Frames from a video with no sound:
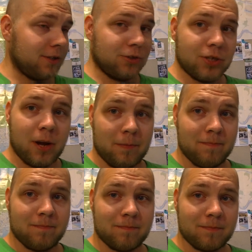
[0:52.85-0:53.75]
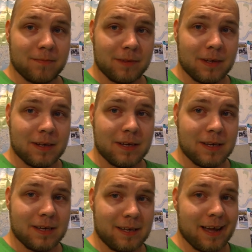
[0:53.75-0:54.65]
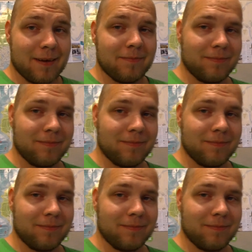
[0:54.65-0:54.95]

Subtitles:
So, yeah.